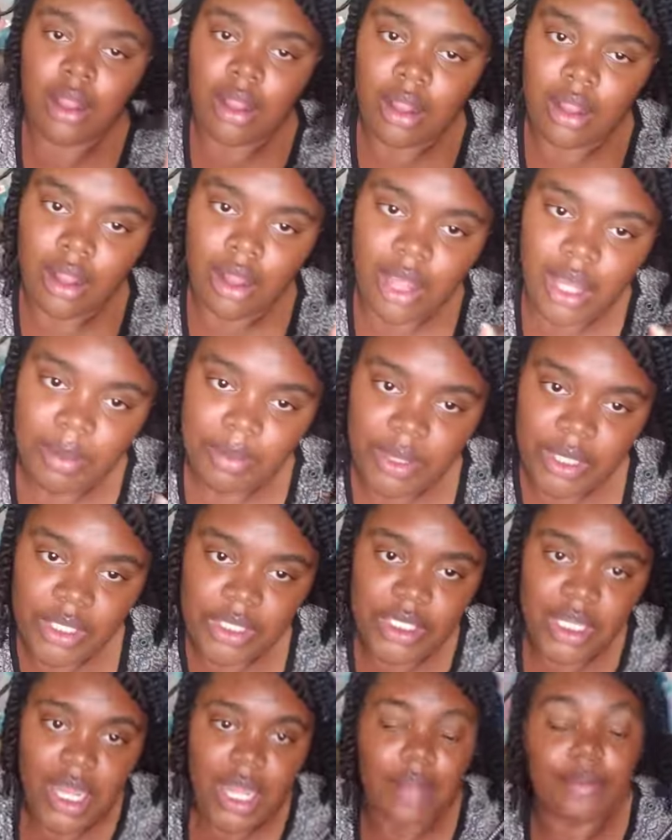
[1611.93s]
Let me
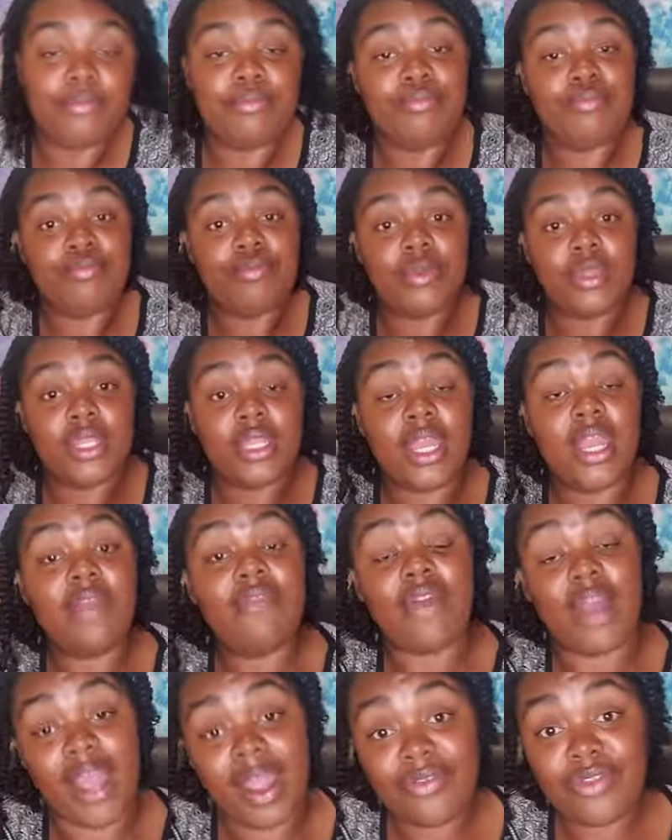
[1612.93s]
stop. If
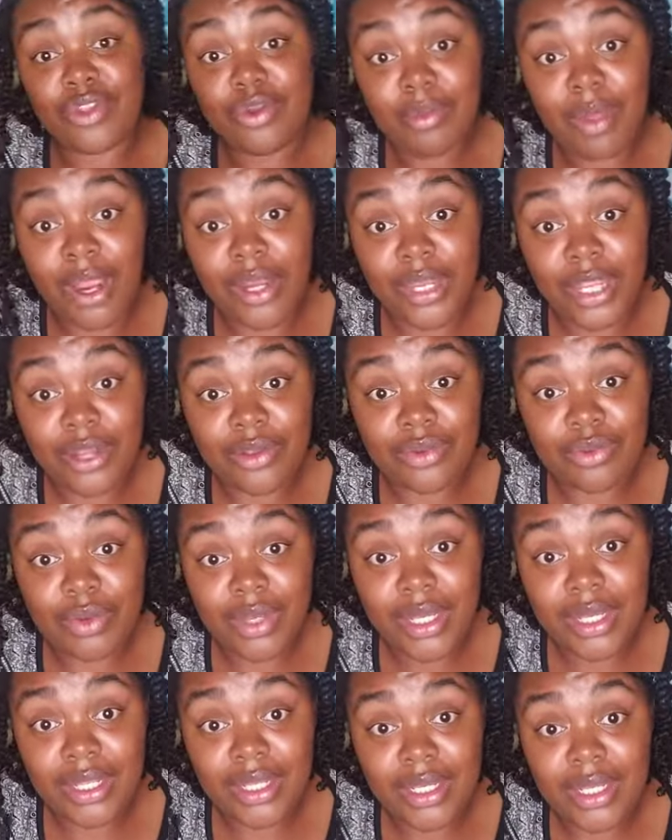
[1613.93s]
I have to do my nails
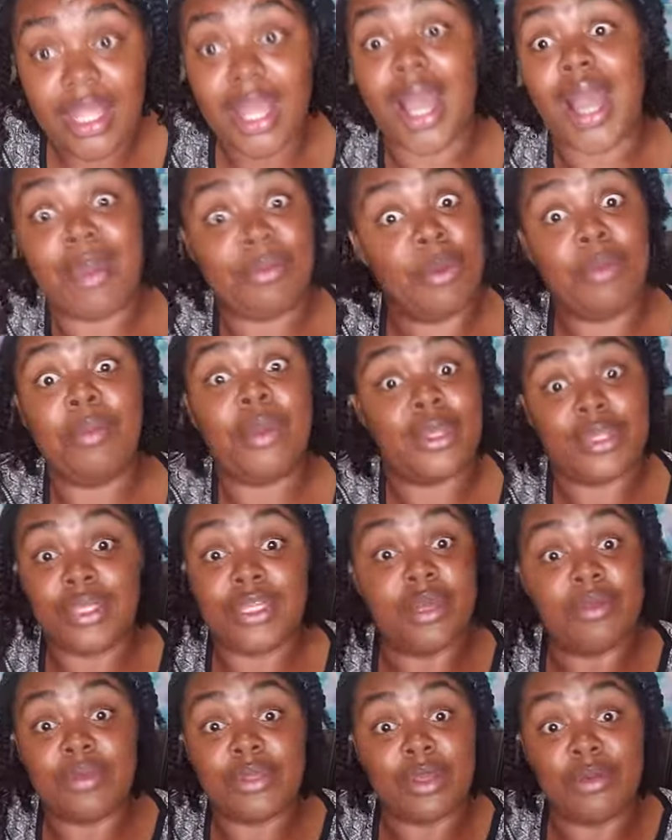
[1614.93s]
weekly, I've been messing
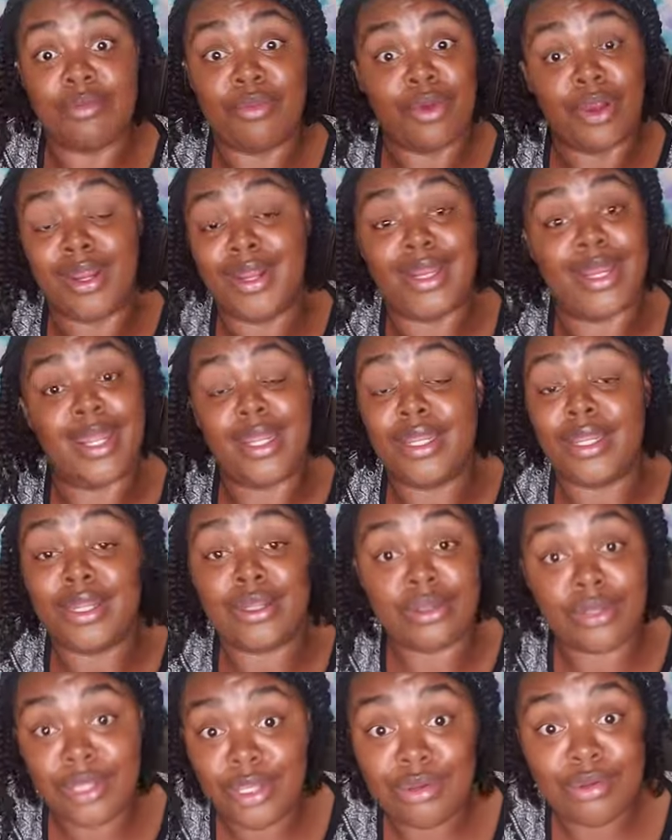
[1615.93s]
up somewhere, and it ain't
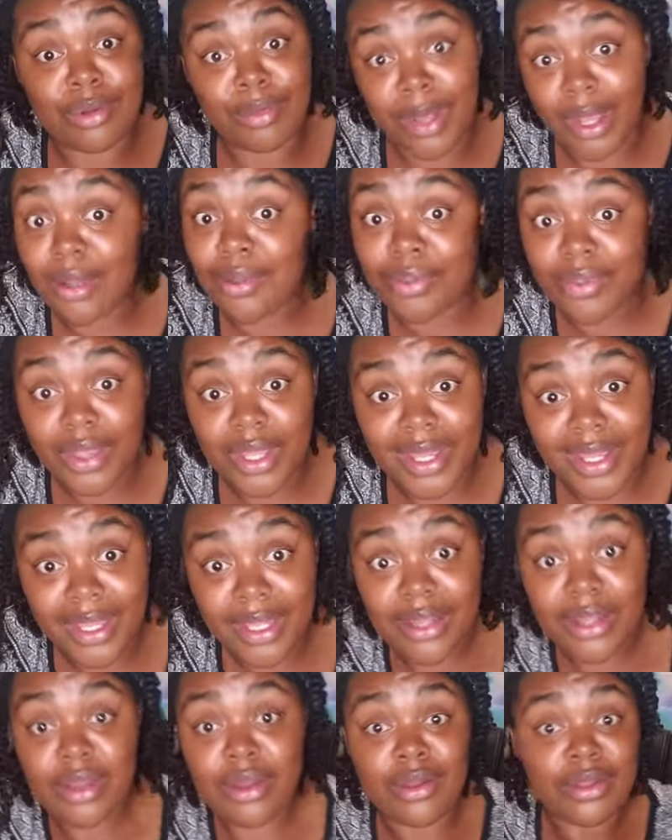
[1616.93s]
nothing cute about
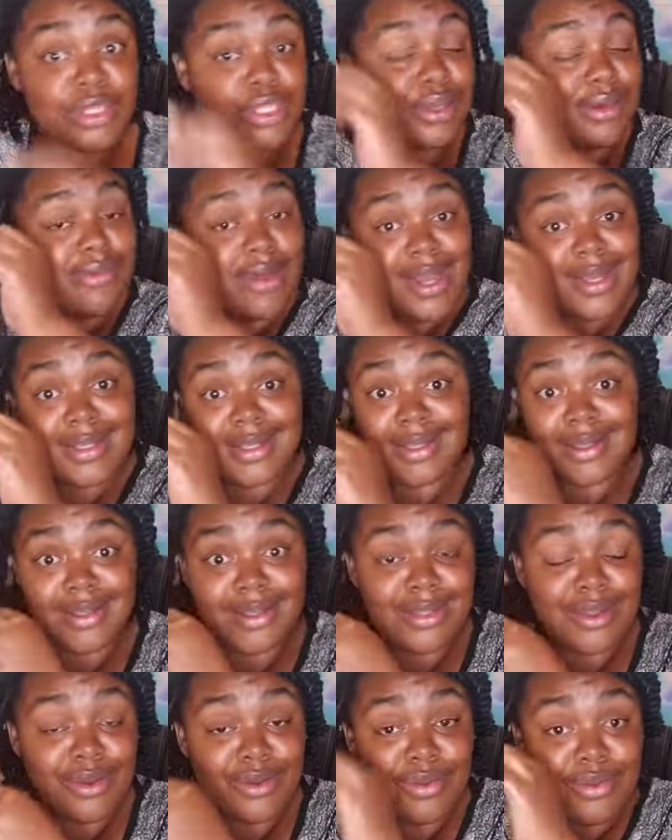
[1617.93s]
that. So if I suddenly
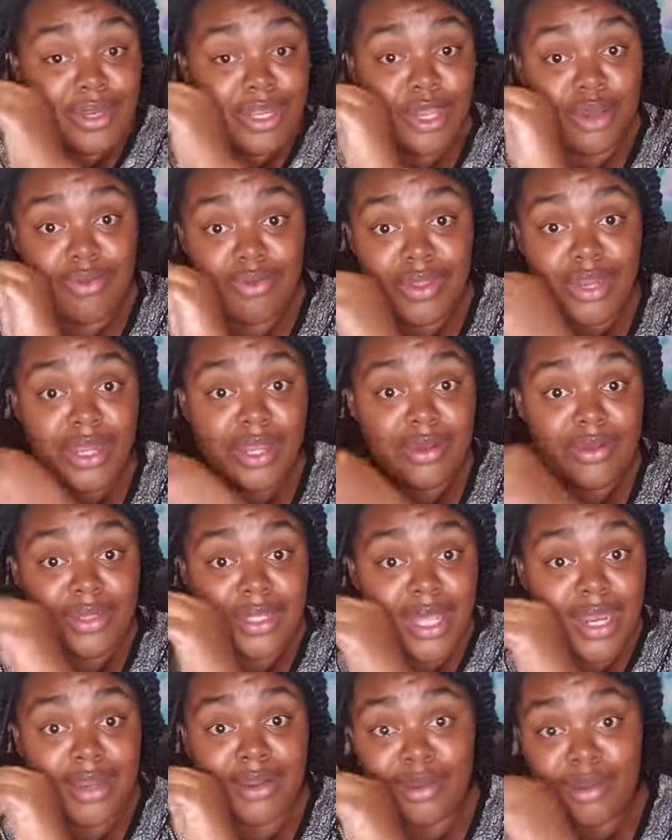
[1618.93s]
start doing nail videos
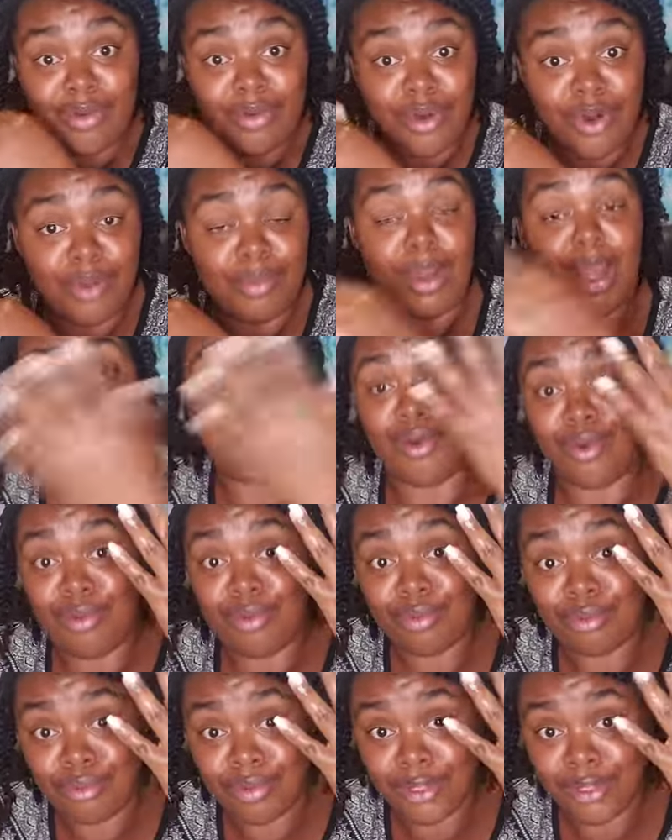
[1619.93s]
out of nowhere on my
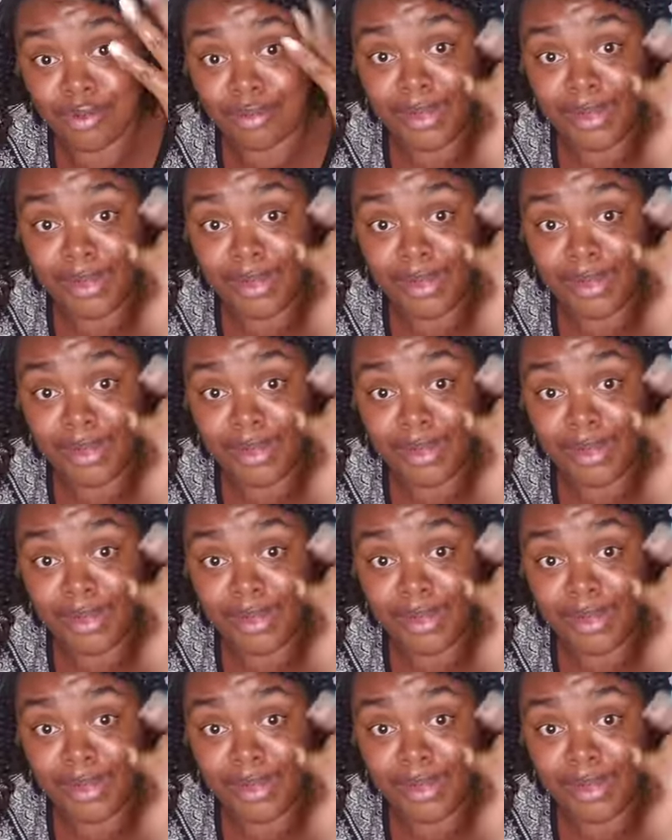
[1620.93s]
own little